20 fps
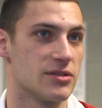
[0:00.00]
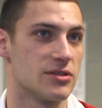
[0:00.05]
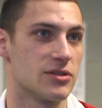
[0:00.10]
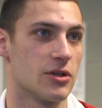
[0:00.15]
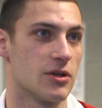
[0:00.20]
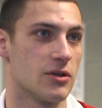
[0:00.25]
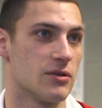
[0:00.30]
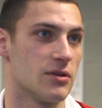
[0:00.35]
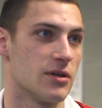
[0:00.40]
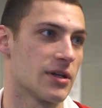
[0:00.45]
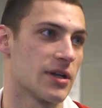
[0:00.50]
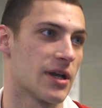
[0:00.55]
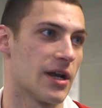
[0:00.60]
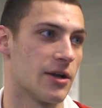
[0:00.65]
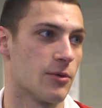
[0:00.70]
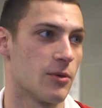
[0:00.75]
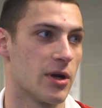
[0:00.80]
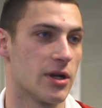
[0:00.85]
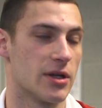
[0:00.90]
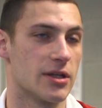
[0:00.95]
so
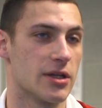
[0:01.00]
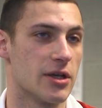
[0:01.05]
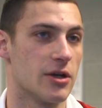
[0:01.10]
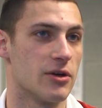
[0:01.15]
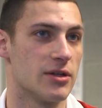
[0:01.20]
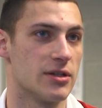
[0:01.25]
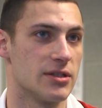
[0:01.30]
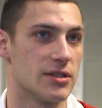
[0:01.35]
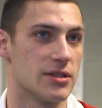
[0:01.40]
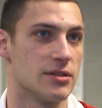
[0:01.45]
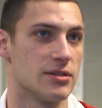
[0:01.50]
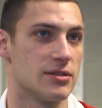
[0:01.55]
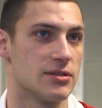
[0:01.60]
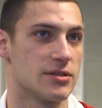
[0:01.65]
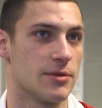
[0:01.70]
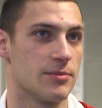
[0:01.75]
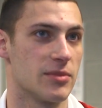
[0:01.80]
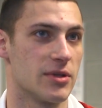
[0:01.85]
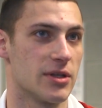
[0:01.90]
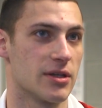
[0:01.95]
kind of wanted to go
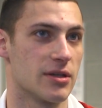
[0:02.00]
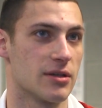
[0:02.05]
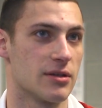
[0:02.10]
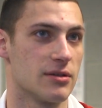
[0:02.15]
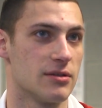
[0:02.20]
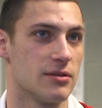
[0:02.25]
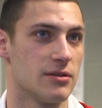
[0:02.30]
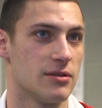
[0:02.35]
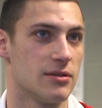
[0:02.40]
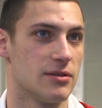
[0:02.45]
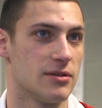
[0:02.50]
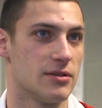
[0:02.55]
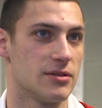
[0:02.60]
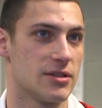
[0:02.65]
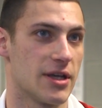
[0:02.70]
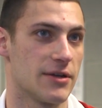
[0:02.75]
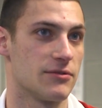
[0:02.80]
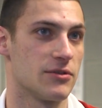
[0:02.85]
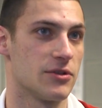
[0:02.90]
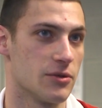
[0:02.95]
into something to
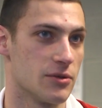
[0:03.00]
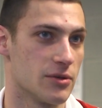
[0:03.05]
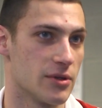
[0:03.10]
have to do